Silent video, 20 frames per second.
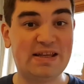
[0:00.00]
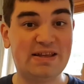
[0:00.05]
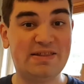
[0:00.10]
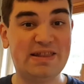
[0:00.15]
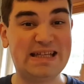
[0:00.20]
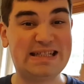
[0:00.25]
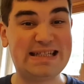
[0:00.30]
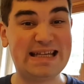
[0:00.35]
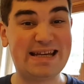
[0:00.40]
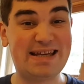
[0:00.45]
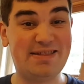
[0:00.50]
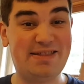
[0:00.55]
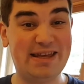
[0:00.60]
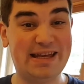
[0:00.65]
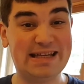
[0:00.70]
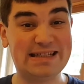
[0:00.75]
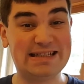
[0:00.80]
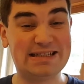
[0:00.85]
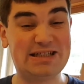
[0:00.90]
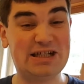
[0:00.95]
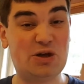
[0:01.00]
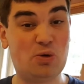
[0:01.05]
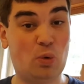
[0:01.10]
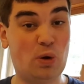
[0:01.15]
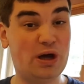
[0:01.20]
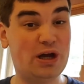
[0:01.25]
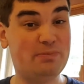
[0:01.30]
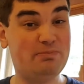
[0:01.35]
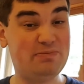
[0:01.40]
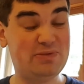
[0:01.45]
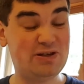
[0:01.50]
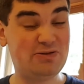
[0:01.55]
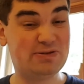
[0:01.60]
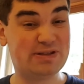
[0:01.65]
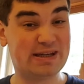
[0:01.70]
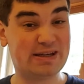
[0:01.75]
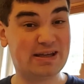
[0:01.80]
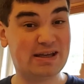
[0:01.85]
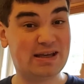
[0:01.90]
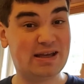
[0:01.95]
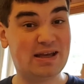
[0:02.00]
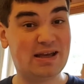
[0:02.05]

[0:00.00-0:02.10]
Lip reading: The second thing is actually quite amusing.